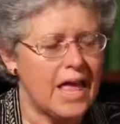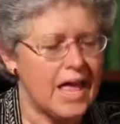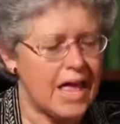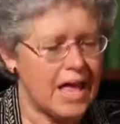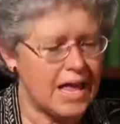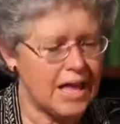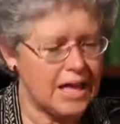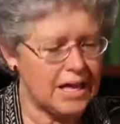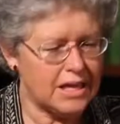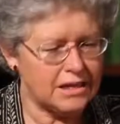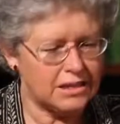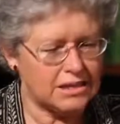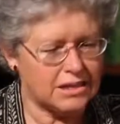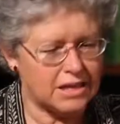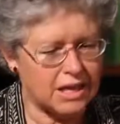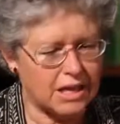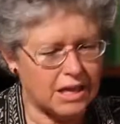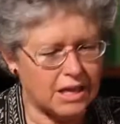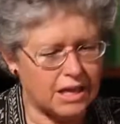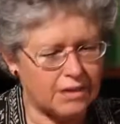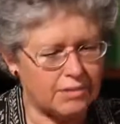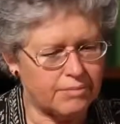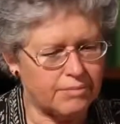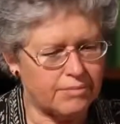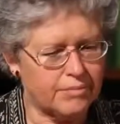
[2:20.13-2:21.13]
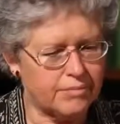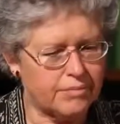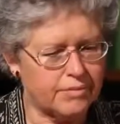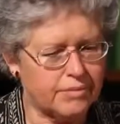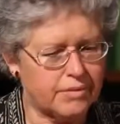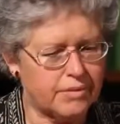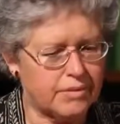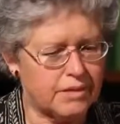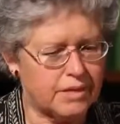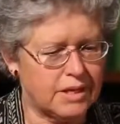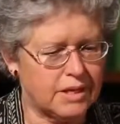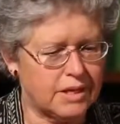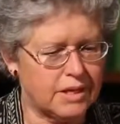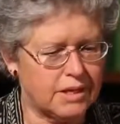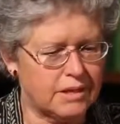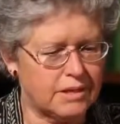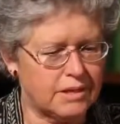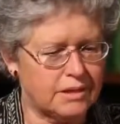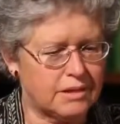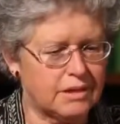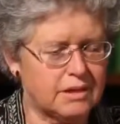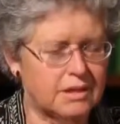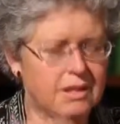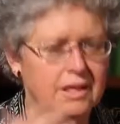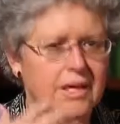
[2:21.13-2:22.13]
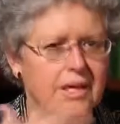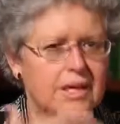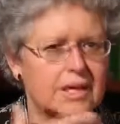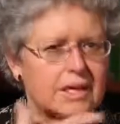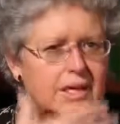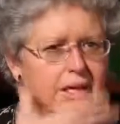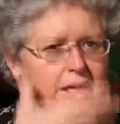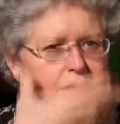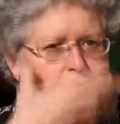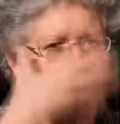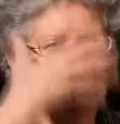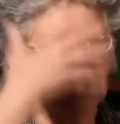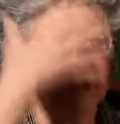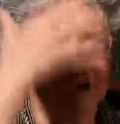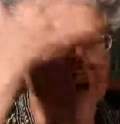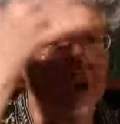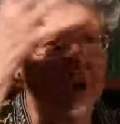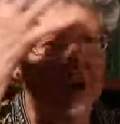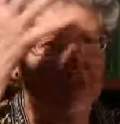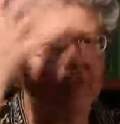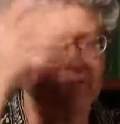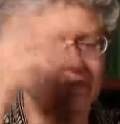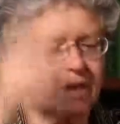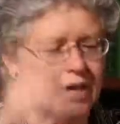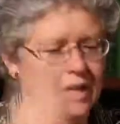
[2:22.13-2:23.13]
And then it comes off,